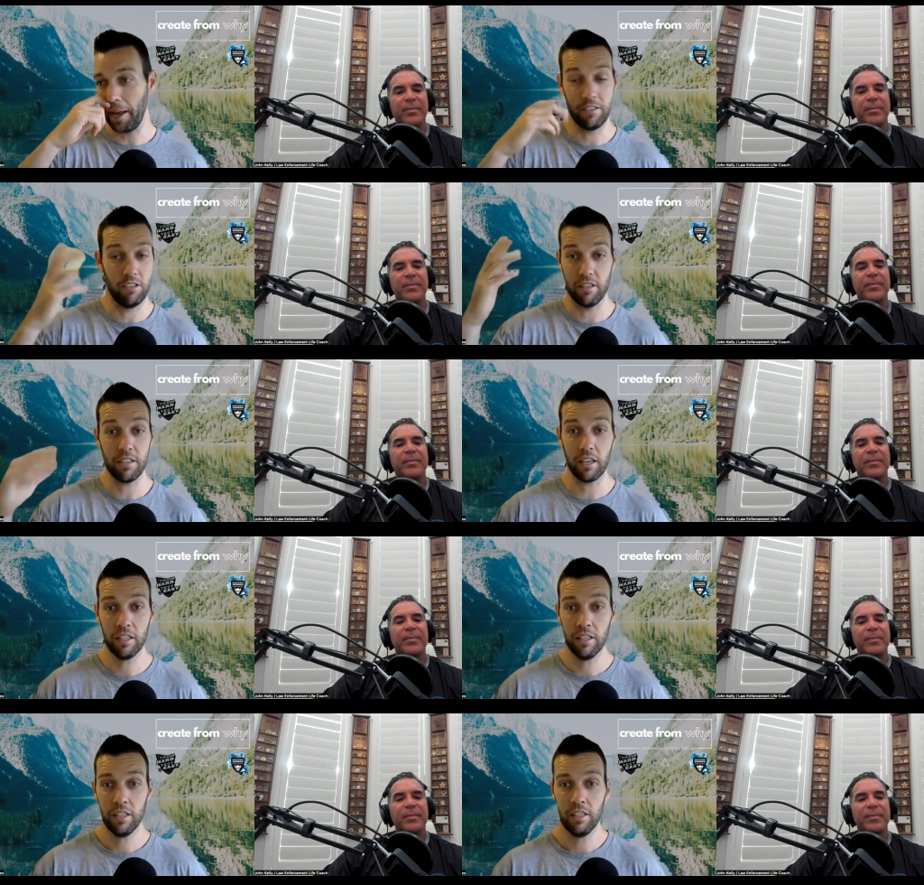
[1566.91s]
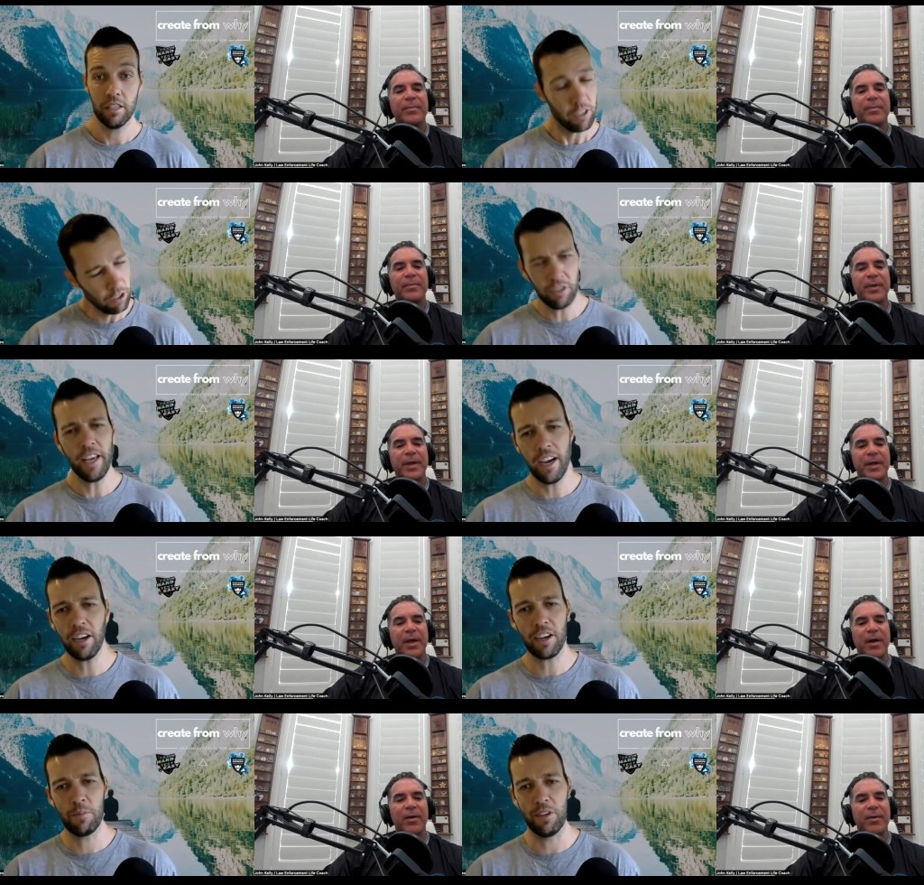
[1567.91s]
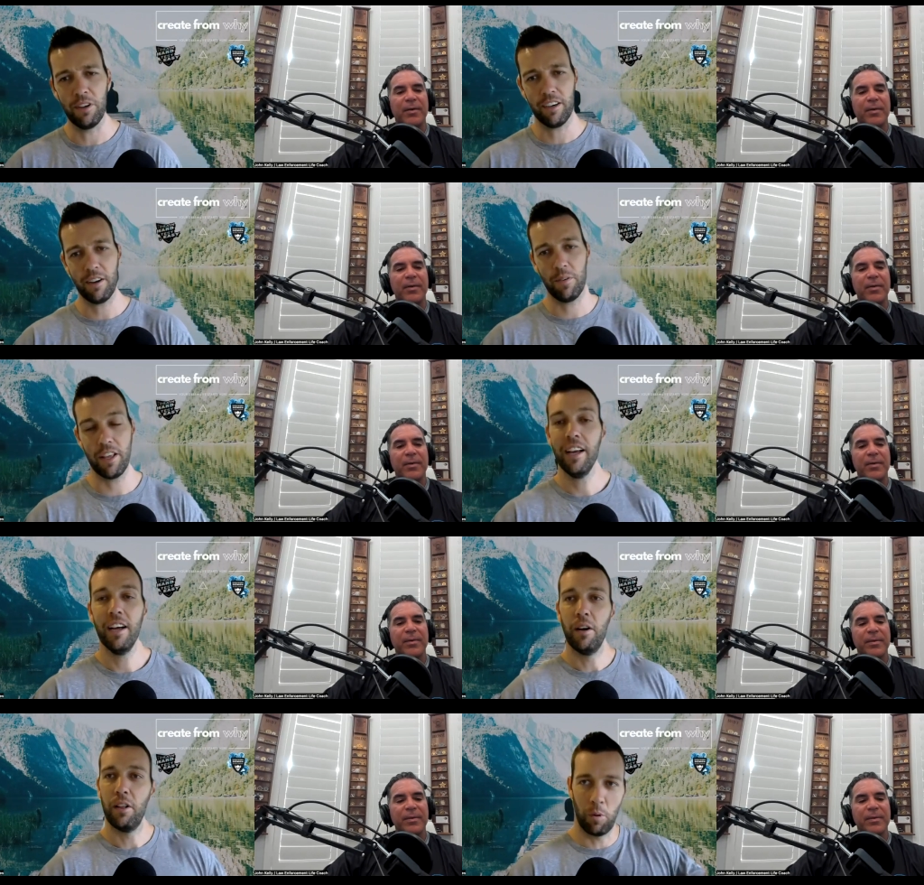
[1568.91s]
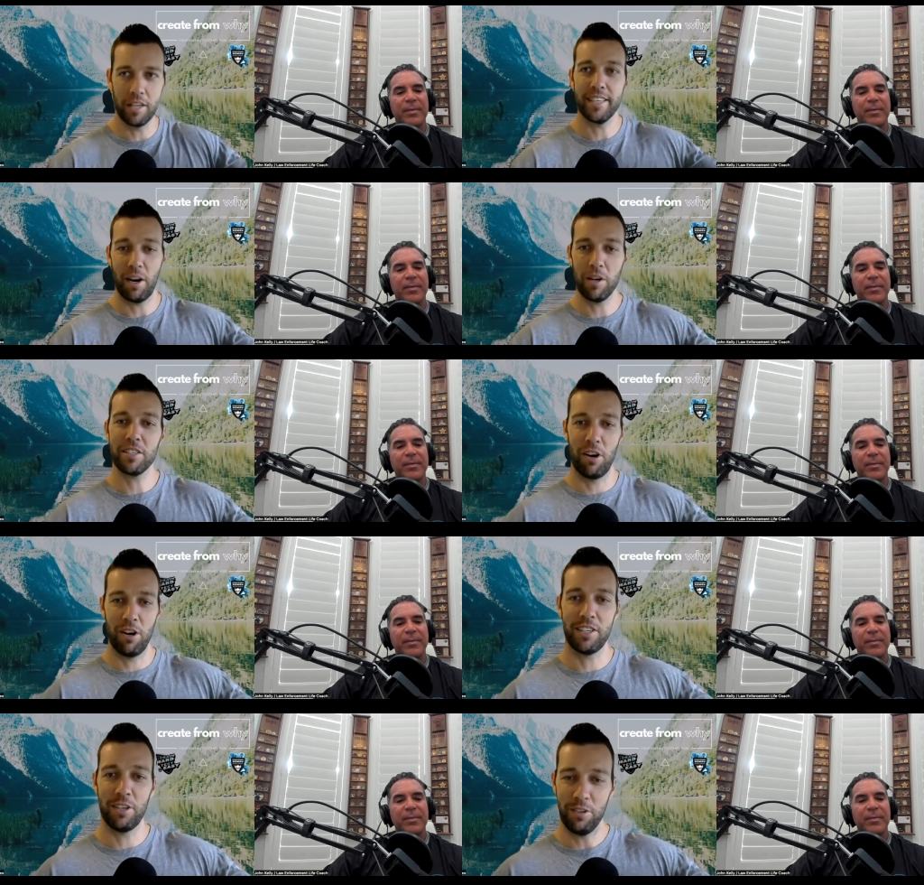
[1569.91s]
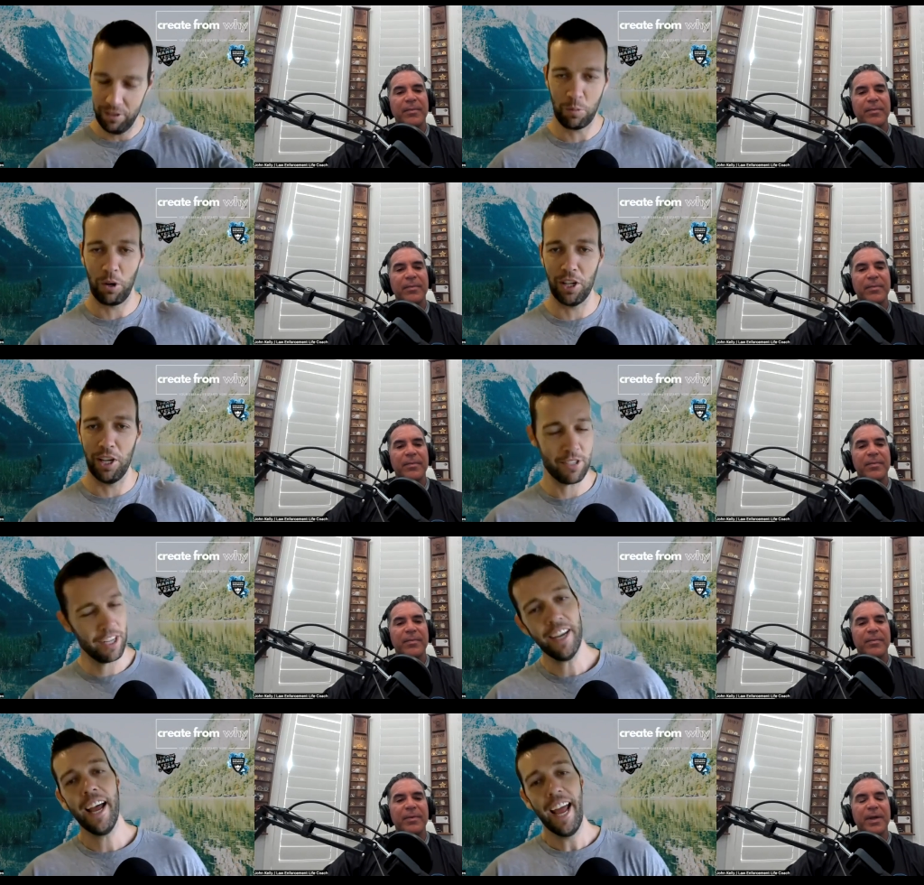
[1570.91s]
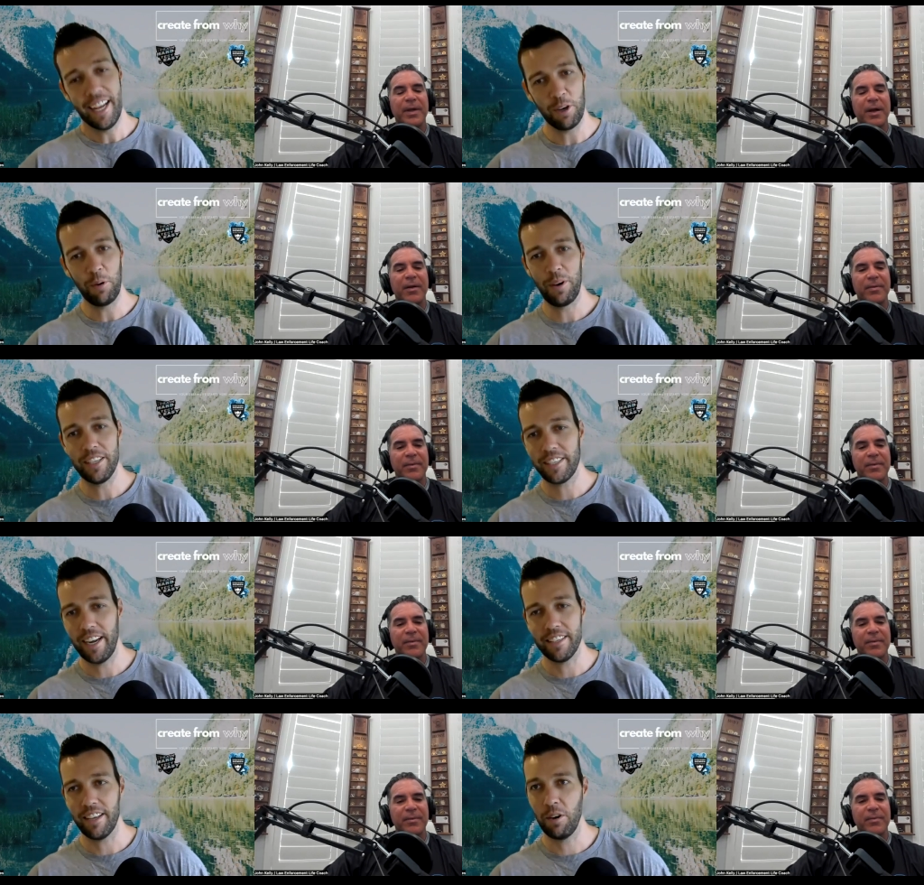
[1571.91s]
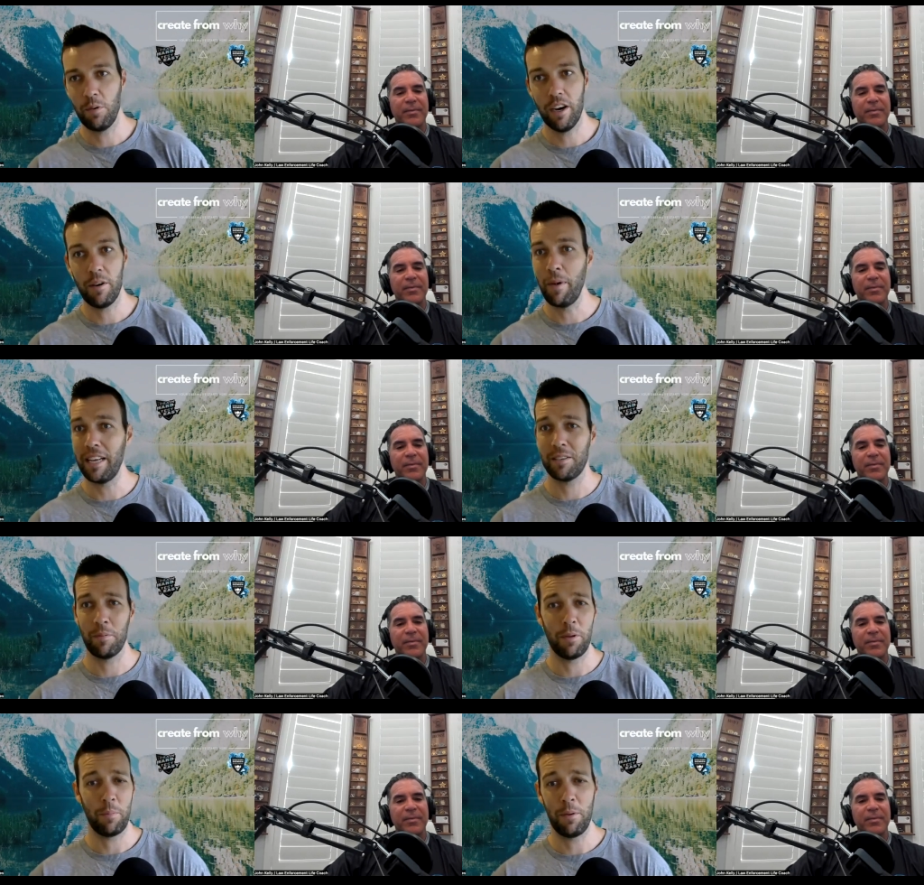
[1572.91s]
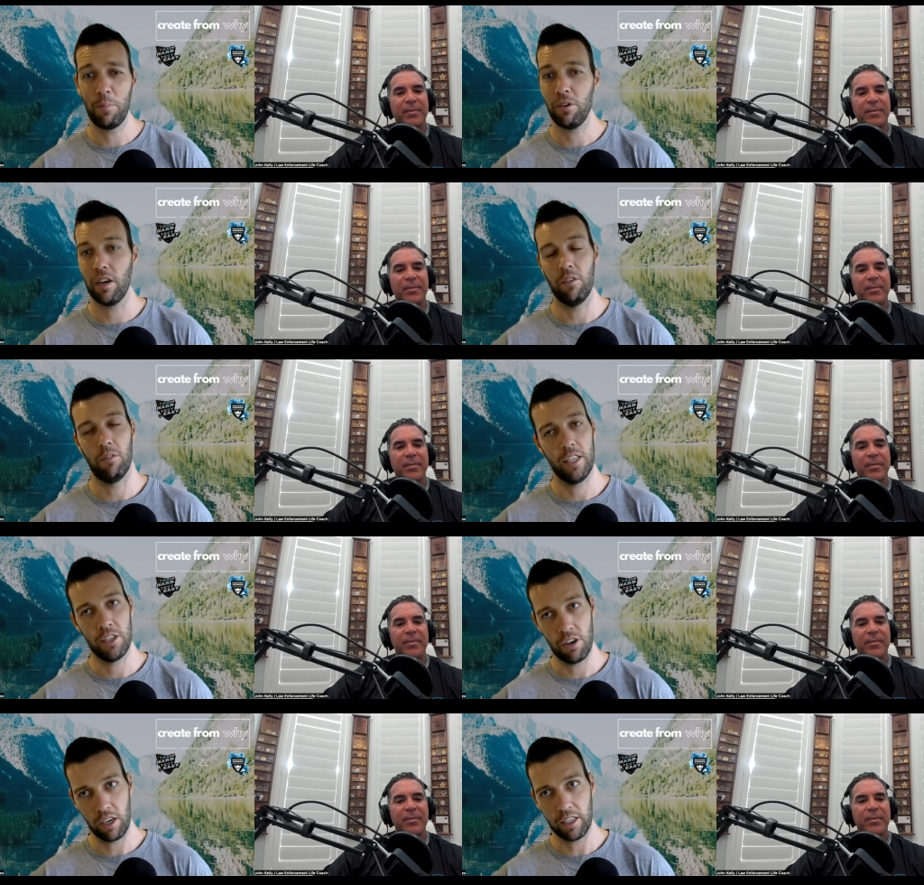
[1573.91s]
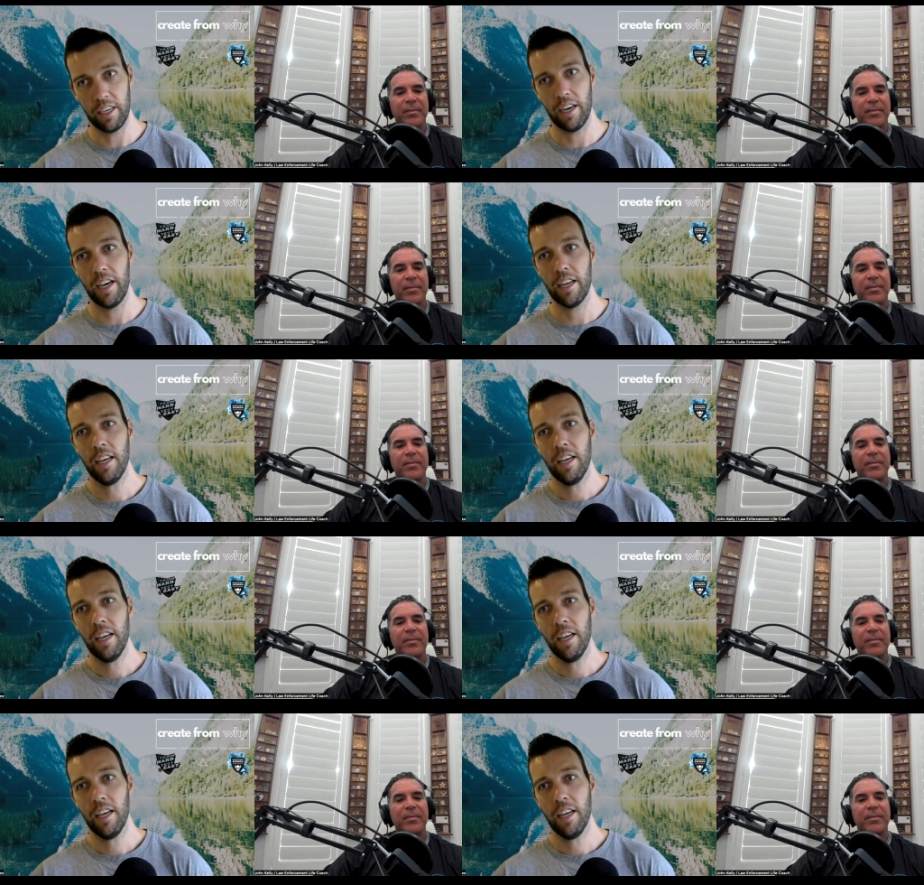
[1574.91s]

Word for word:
Speaker 1: So I was like, cool. Yeah, I'll come, to, I'll come with you. The ones that I was going to were closed. There and so we go. went and stayed at this other one, met some other people, got really drunk that night.